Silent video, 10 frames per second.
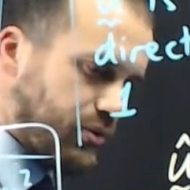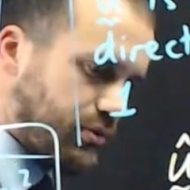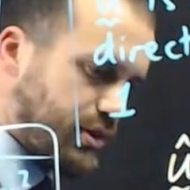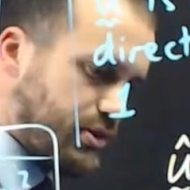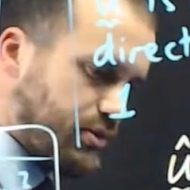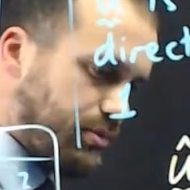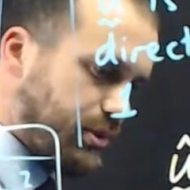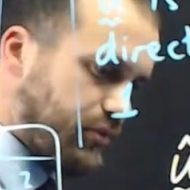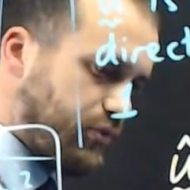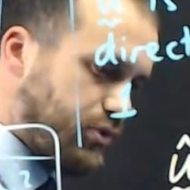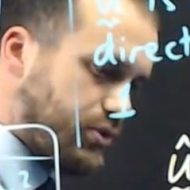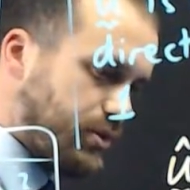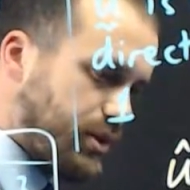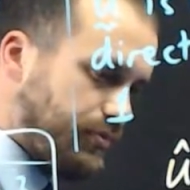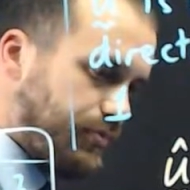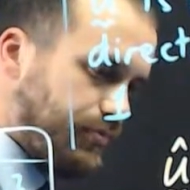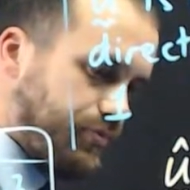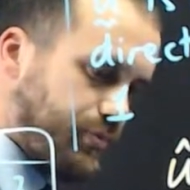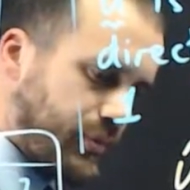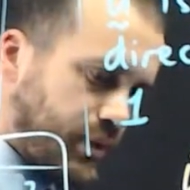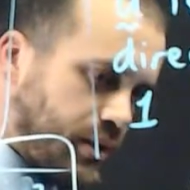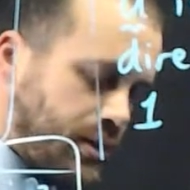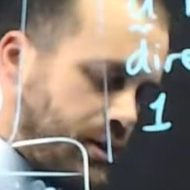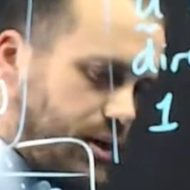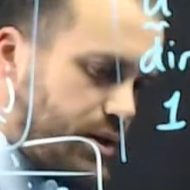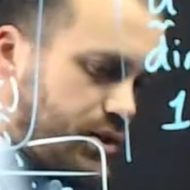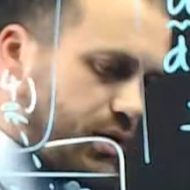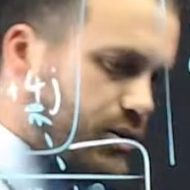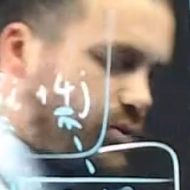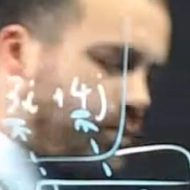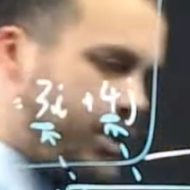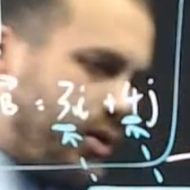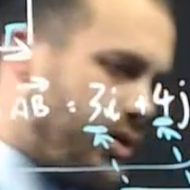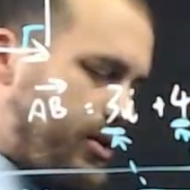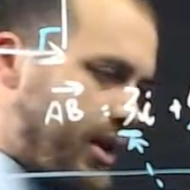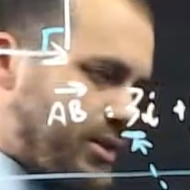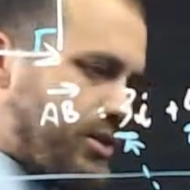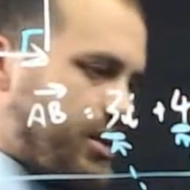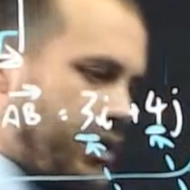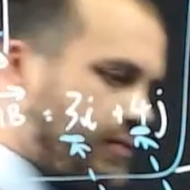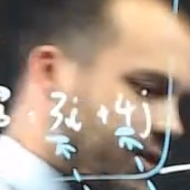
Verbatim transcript: 3 squared plus 4 squared. So we know that that's going to give